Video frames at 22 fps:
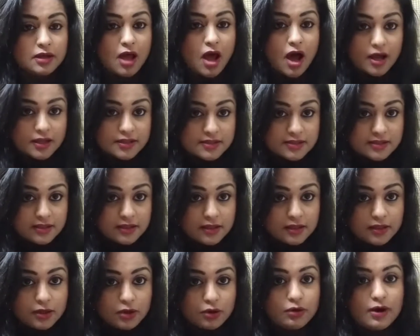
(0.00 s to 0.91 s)

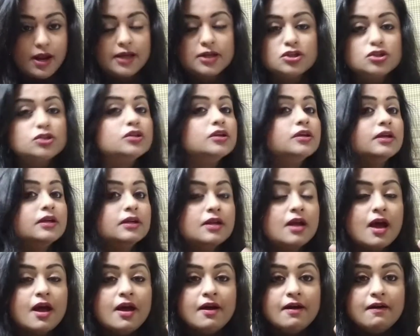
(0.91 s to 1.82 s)
consonant
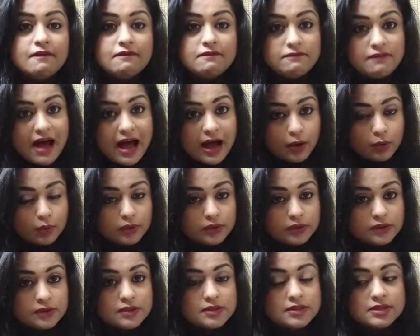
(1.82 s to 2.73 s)
correction,
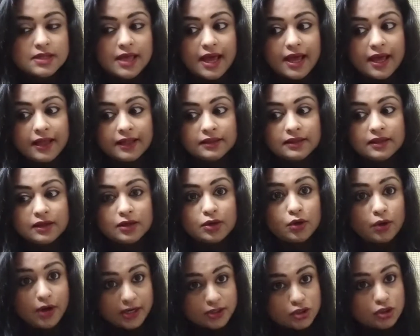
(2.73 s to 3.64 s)
vowels, and the
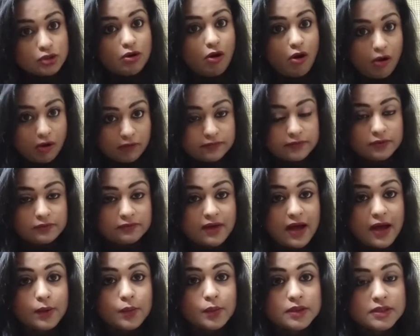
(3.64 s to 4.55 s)
correction of the
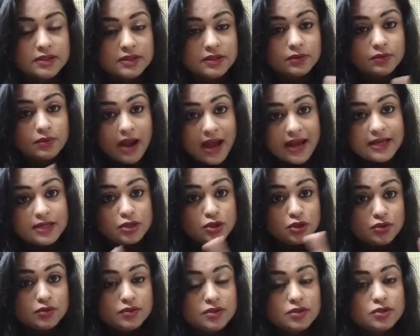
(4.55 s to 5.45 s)
vowels, the right
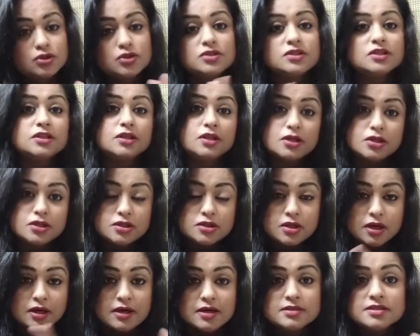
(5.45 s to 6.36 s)
usages and the
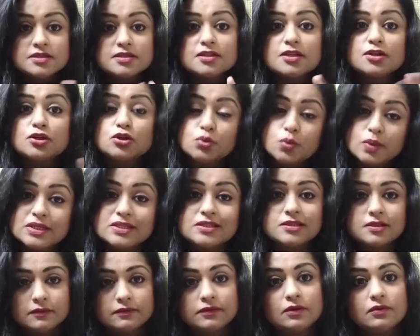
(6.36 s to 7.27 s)
turns and the
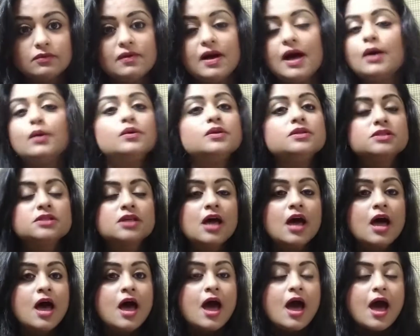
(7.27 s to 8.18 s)
twists of the vowels
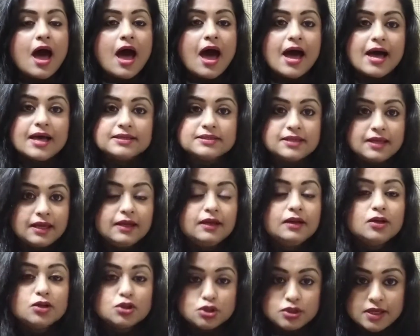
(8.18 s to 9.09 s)
as
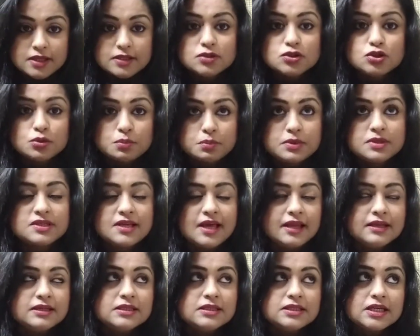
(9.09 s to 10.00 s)
English tends to
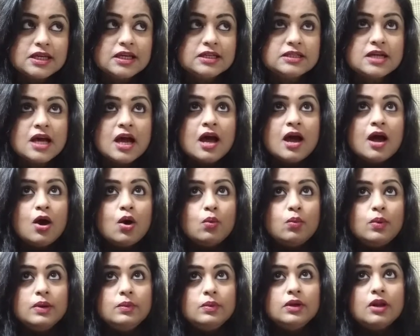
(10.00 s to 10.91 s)
present it.
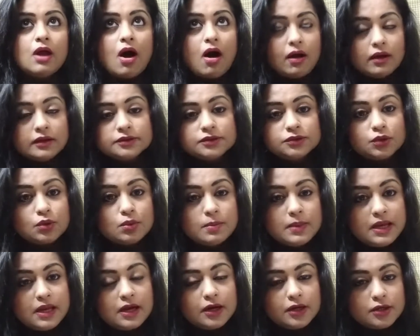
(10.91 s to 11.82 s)
We will also
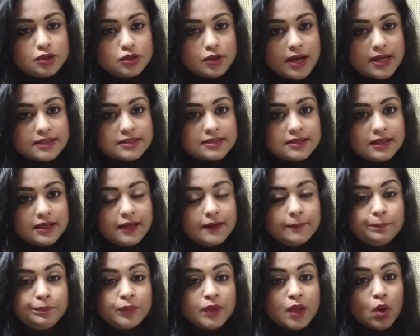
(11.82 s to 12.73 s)
be
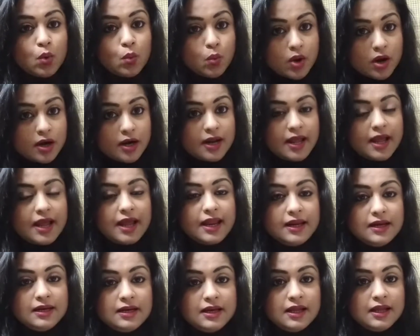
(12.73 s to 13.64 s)
addressing word
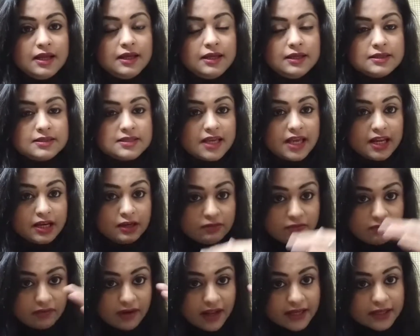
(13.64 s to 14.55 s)
endings,
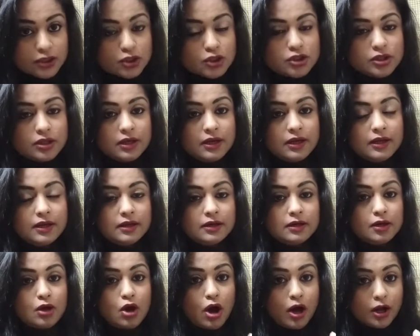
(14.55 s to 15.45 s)

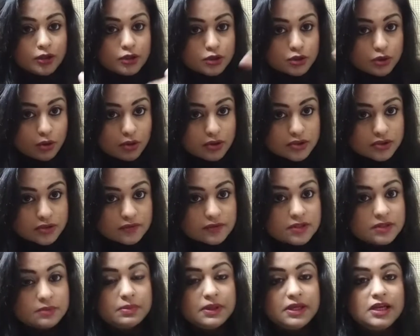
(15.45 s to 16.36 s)
inflection, contours of
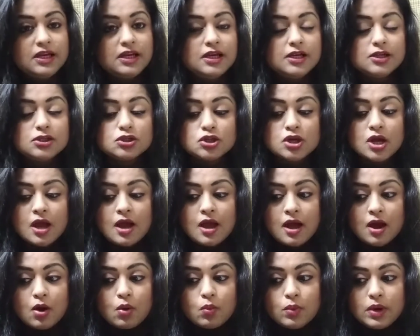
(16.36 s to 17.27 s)
speech.
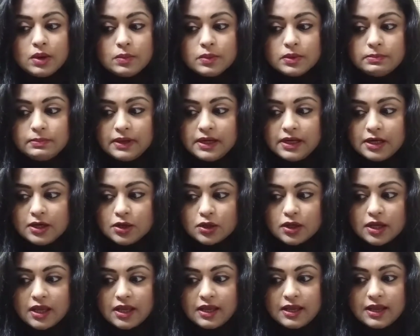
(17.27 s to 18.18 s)
We would be
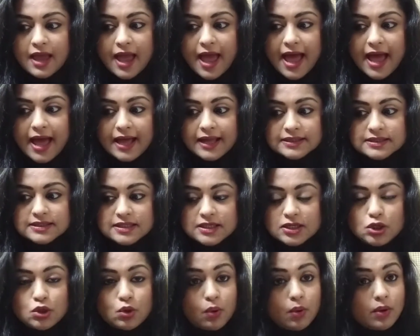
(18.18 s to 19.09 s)
looking at
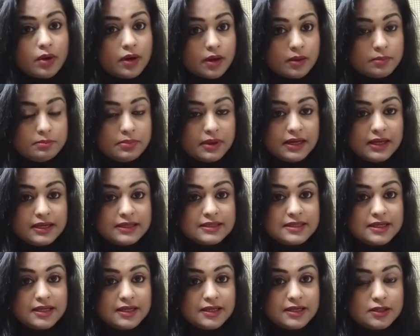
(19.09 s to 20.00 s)
your
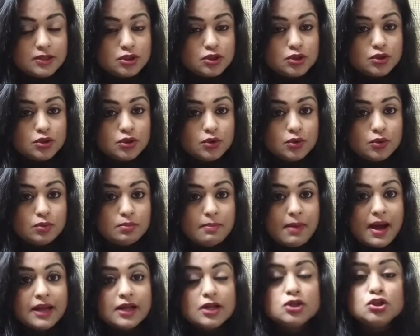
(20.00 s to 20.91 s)
ability to
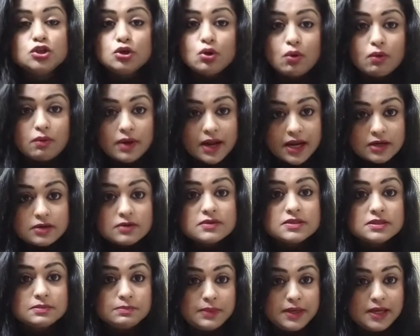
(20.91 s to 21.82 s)
manage your rate of
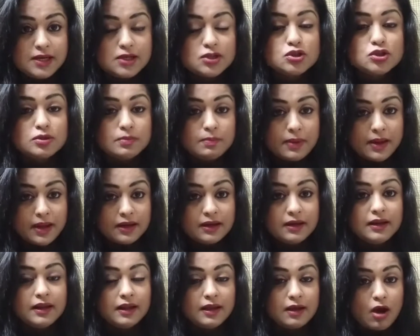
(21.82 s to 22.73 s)
speech
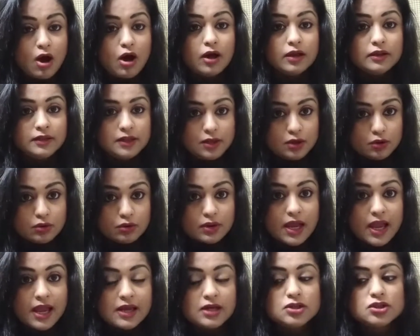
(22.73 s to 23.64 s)
depending on the
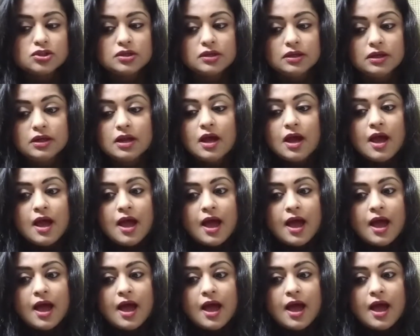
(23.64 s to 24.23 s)
occasion